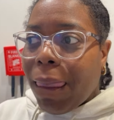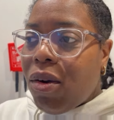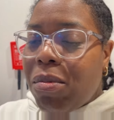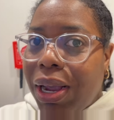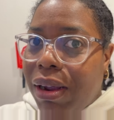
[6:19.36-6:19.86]

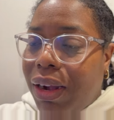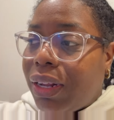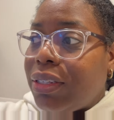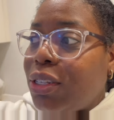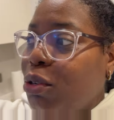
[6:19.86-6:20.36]
Oh my god,
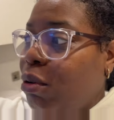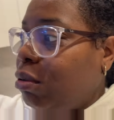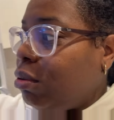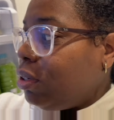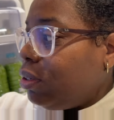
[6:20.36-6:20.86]
that's so
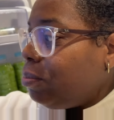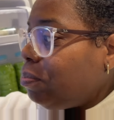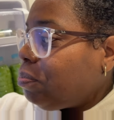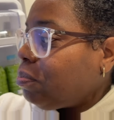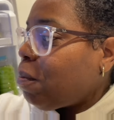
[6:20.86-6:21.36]
good.
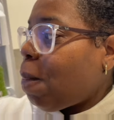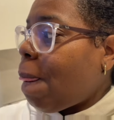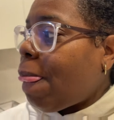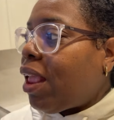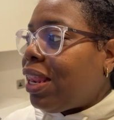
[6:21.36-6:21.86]

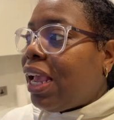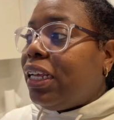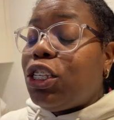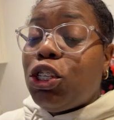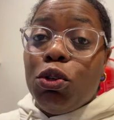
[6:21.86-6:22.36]
That
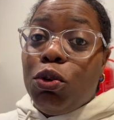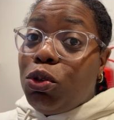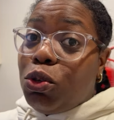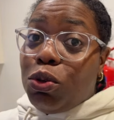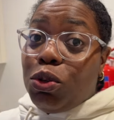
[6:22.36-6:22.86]
is so
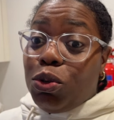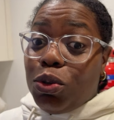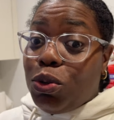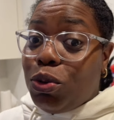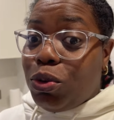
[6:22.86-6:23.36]

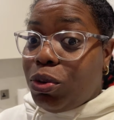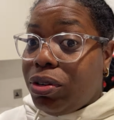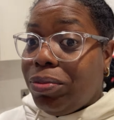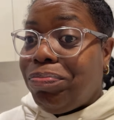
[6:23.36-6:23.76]
good.